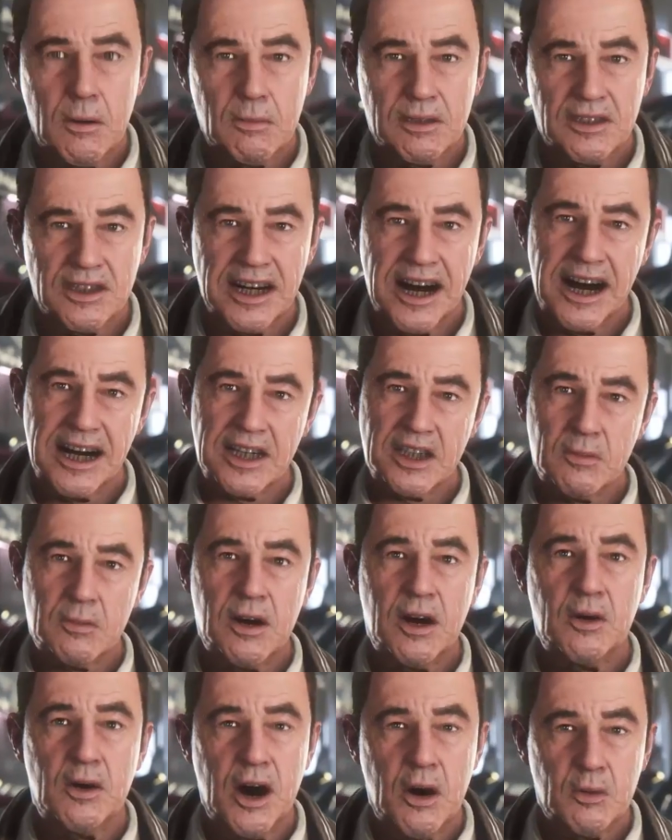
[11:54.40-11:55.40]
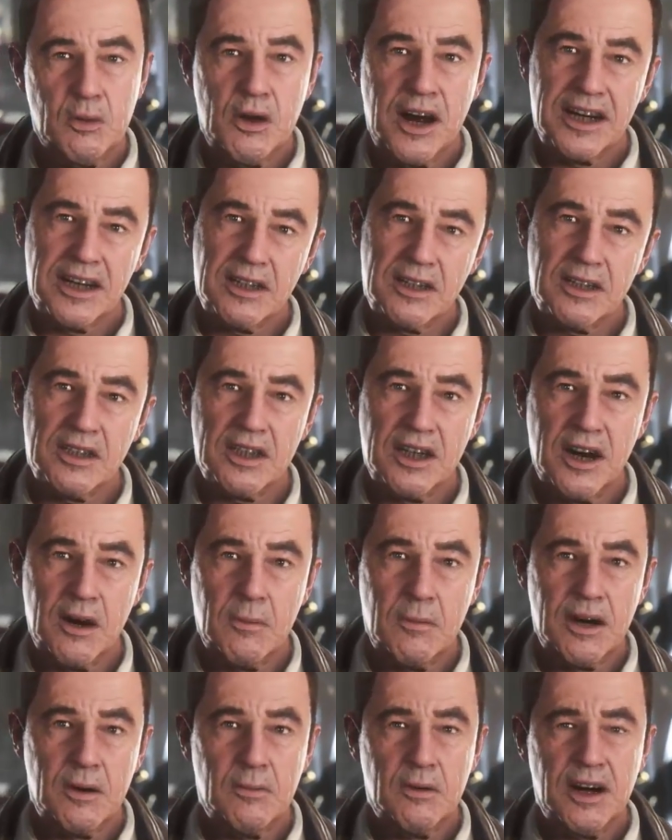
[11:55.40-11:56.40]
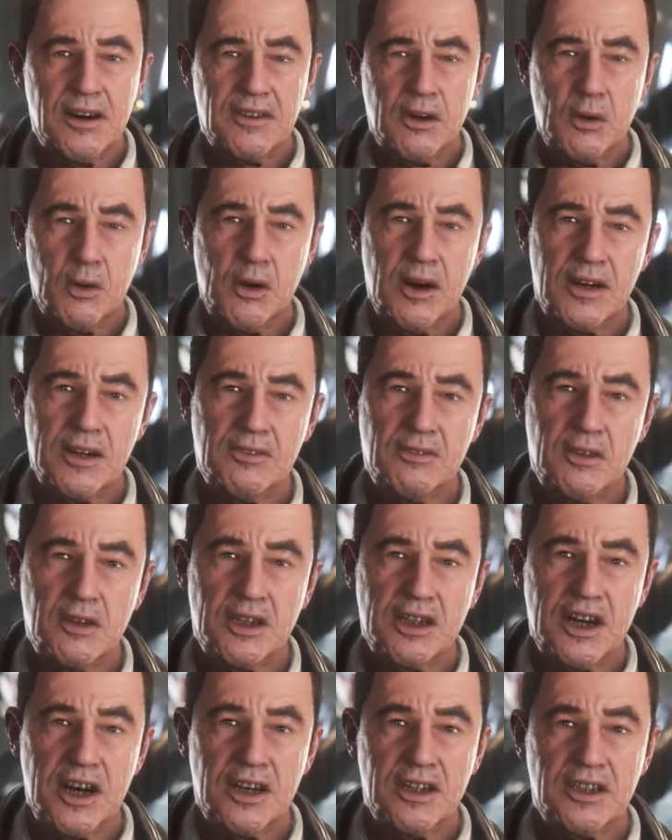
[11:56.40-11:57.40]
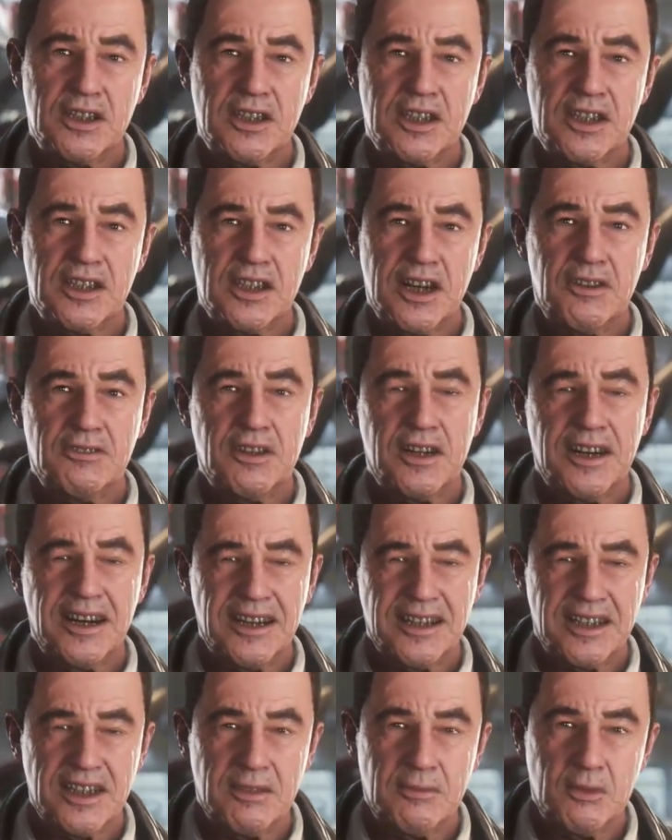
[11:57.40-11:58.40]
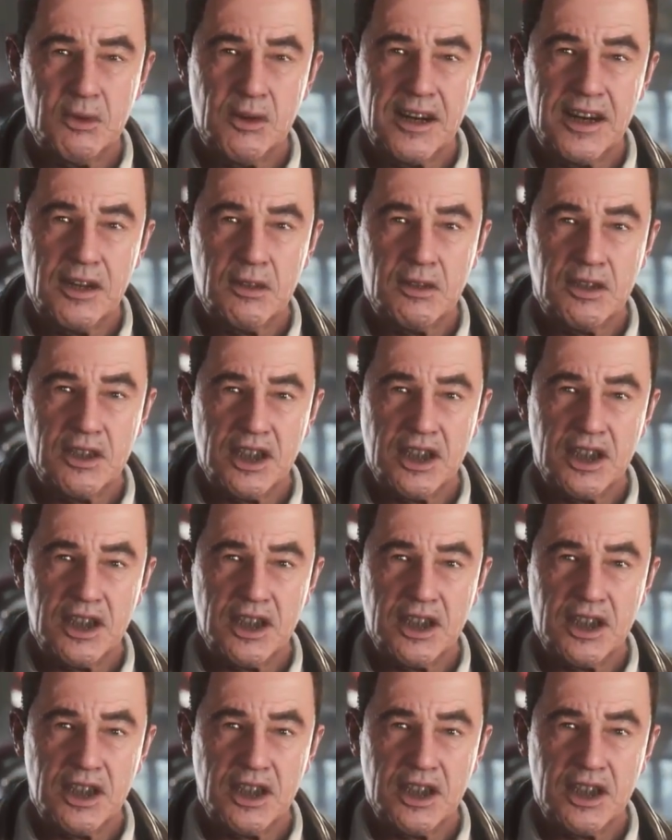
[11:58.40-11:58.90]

But at the Expo, regular type people have a wonderful chance to discover some real